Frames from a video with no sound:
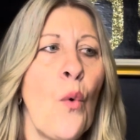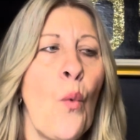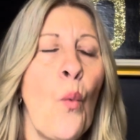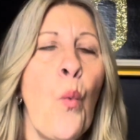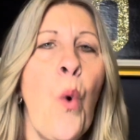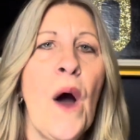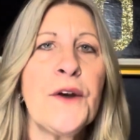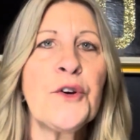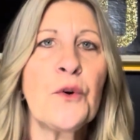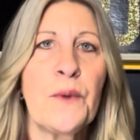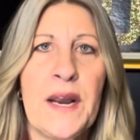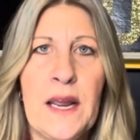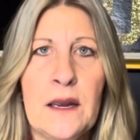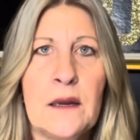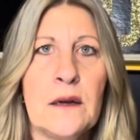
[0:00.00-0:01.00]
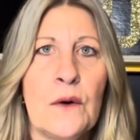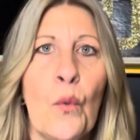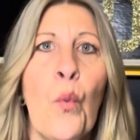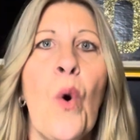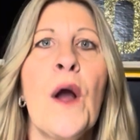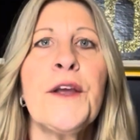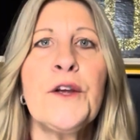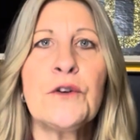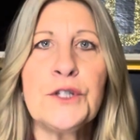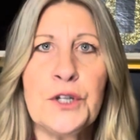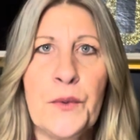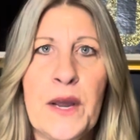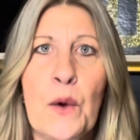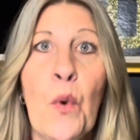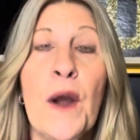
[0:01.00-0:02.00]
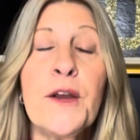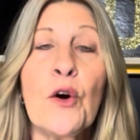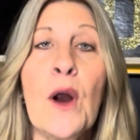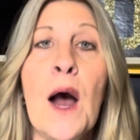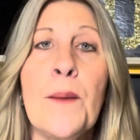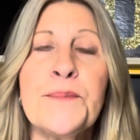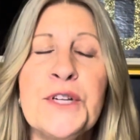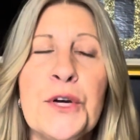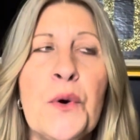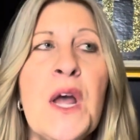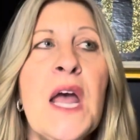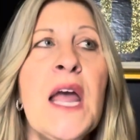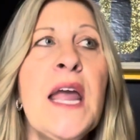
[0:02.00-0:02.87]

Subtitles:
wondering what you're doing, what you're up to.